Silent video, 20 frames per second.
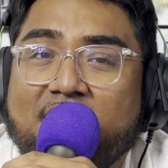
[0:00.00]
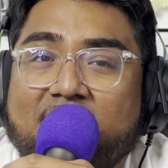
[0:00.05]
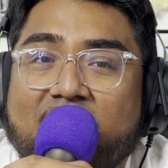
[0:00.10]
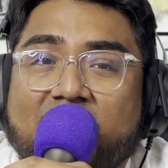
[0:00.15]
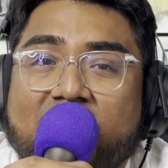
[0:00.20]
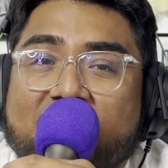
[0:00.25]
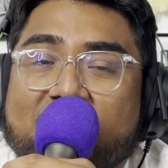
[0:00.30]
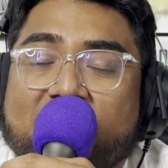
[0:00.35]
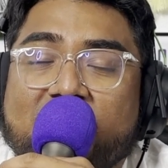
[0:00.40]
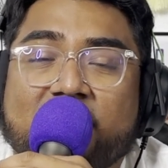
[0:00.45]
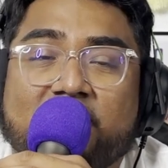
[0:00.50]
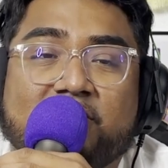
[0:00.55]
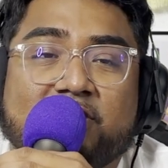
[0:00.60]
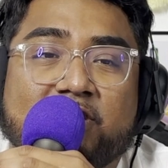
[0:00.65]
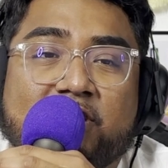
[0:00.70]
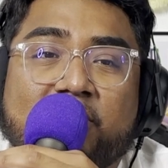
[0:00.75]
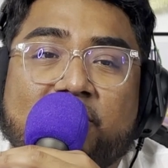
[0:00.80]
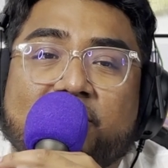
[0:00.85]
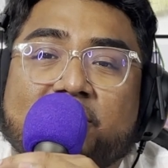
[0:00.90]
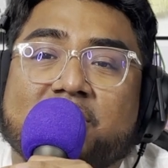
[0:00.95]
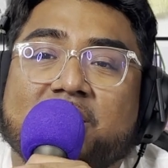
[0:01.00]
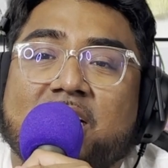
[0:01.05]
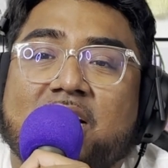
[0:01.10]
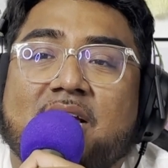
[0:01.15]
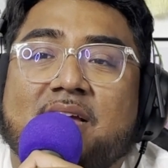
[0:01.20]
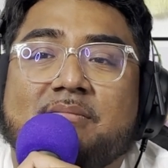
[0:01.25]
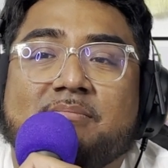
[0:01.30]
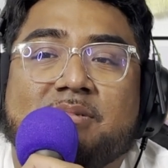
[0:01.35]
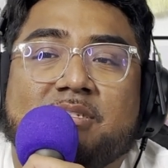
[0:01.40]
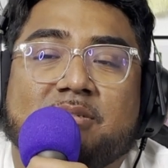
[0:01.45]
And then there's other
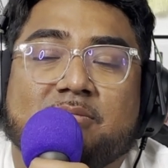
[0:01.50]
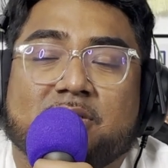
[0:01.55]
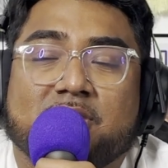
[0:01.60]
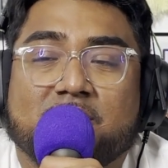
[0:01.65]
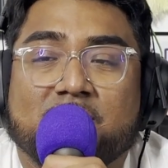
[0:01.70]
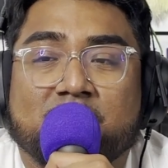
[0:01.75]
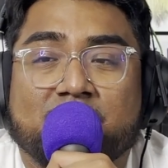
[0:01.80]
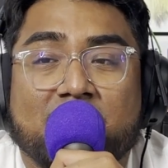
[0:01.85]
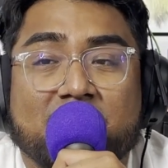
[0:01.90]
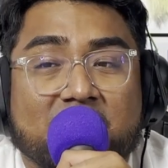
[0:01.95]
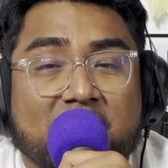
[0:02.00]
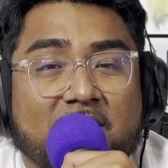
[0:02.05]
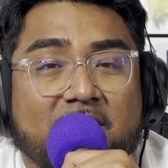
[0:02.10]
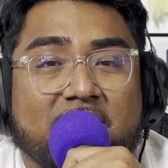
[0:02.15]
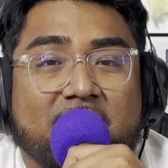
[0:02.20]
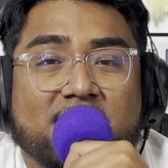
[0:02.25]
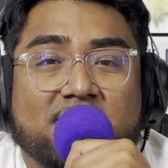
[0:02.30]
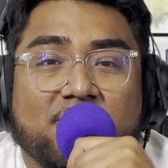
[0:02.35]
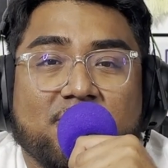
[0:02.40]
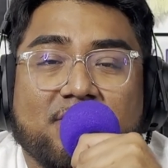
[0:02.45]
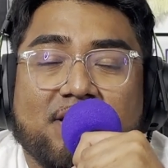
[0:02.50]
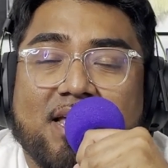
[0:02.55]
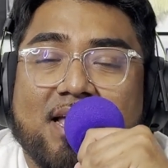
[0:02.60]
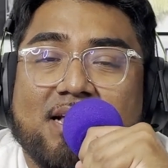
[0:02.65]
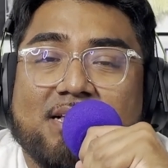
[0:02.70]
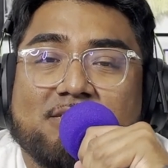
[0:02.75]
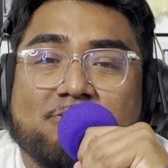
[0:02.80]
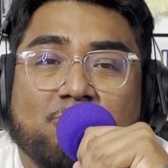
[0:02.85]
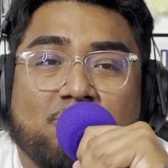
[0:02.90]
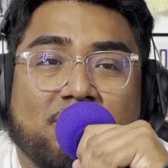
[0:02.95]
times, especially against
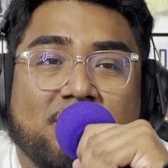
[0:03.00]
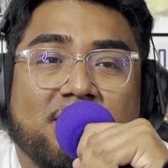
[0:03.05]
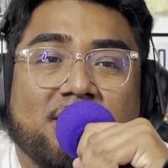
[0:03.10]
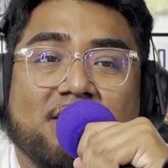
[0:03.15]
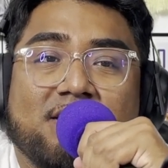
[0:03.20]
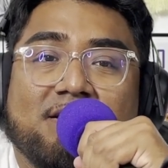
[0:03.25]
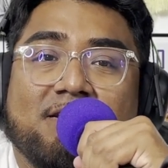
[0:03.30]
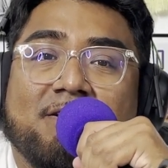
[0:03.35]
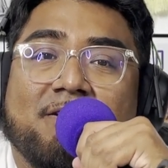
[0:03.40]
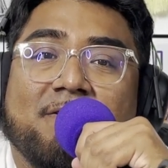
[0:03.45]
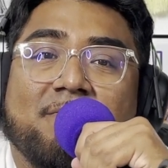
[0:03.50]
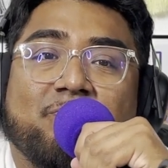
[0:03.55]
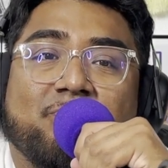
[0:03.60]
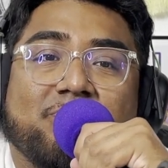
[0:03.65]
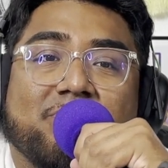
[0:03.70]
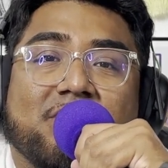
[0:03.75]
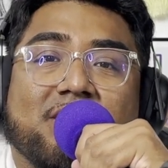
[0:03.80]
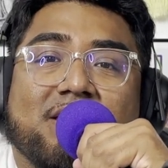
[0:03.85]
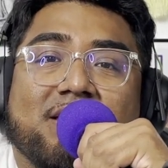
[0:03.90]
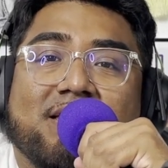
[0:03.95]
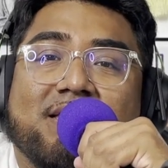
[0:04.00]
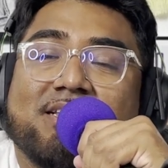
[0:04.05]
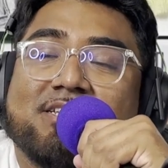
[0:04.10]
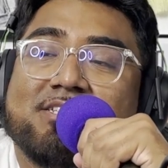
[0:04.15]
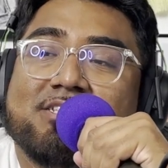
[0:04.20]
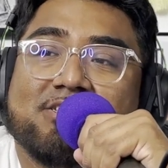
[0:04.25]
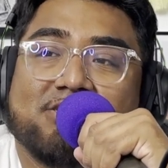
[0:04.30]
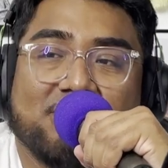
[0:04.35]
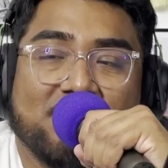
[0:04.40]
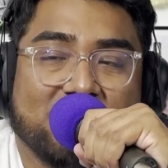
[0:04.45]
Hurricanes, where he
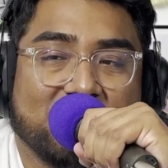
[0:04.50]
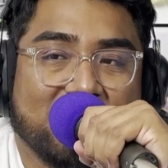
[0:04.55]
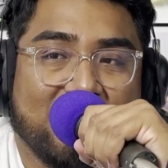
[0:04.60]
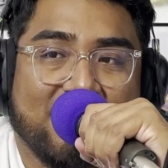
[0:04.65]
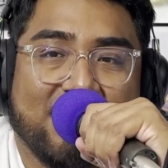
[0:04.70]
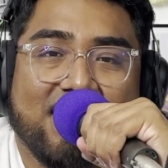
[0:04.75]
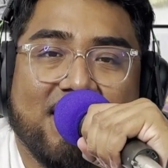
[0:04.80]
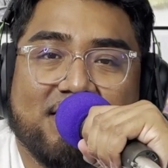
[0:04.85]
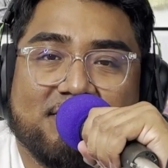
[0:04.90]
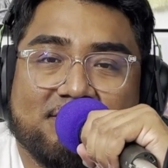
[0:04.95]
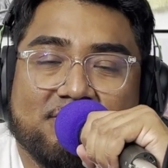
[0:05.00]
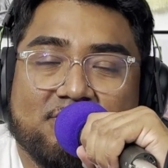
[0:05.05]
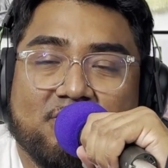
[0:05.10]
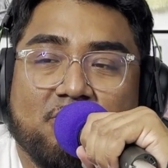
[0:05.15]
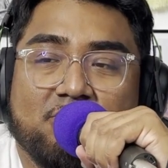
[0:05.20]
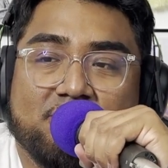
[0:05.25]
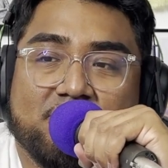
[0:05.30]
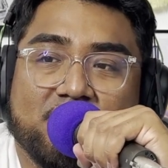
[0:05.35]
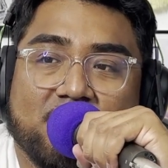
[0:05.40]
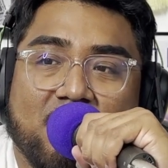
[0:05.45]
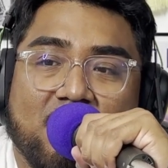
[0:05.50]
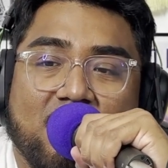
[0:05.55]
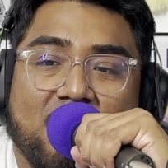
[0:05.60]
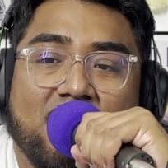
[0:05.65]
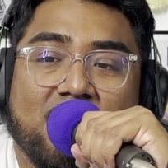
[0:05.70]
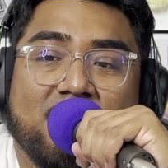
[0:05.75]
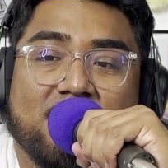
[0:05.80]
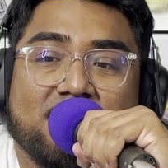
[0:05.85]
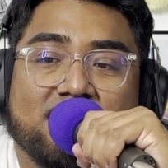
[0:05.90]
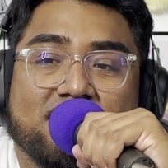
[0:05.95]
just looks like he has no
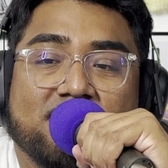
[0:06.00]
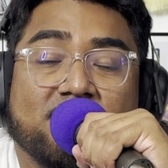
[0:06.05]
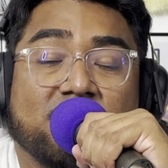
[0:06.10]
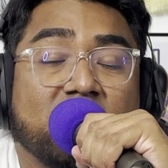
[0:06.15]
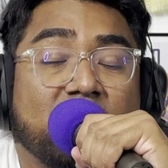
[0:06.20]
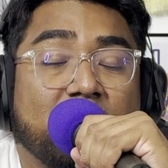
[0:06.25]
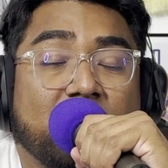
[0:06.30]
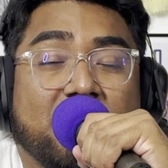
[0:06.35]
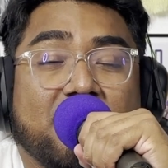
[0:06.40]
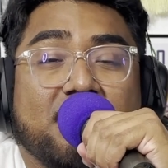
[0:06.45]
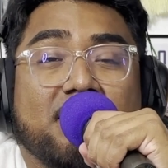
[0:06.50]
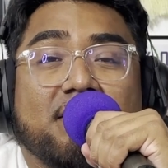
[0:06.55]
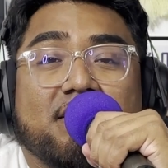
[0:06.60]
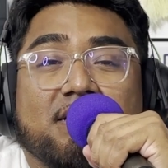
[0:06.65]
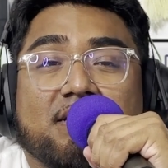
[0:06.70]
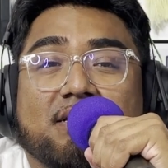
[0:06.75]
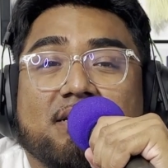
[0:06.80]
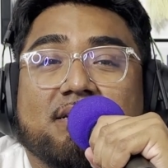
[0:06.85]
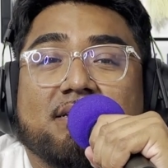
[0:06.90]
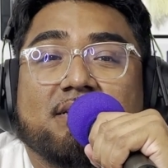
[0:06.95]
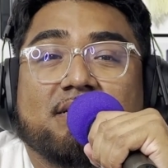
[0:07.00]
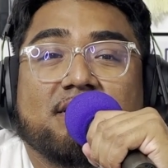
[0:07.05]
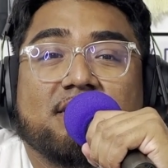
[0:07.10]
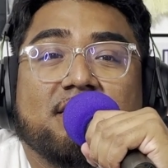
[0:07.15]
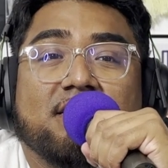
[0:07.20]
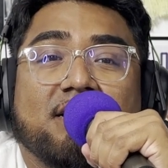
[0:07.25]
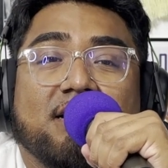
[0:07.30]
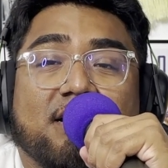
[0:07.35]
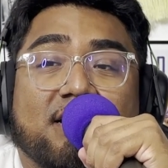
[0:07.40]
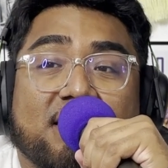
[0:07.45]
shot to compete
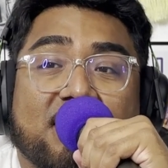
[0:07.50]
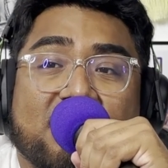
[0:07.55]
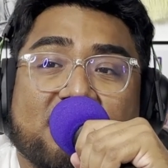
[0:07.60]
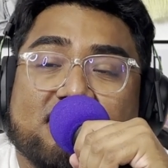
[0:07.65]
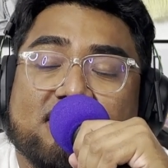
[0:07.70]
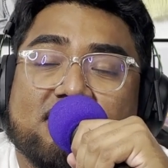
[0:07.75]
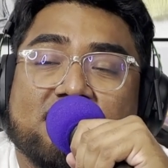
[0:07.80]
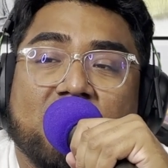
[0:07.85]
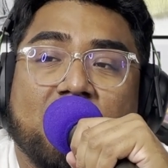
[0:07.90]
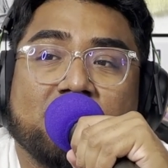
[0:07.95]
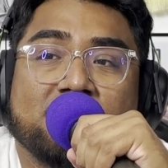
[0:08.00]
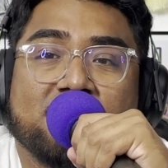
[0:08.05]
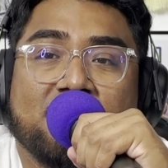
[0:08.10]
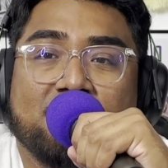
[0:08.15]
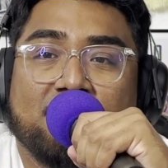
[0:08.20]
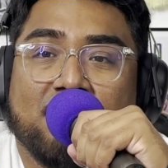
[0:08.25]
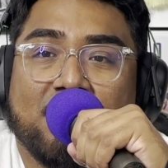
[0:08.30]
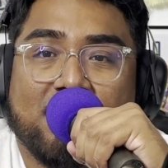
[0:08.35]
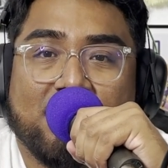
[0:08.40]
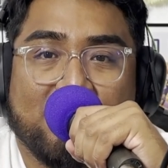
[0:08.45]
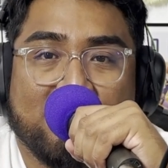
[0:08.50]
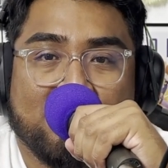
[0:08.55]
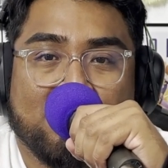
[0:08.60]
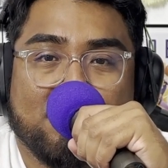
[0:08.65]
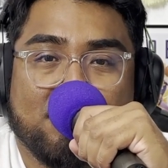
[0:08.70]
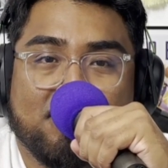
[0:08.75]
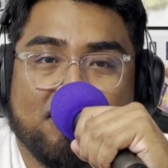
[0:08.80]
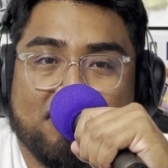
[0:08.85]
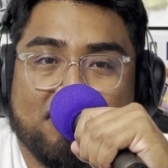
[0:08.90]
against a top 10 player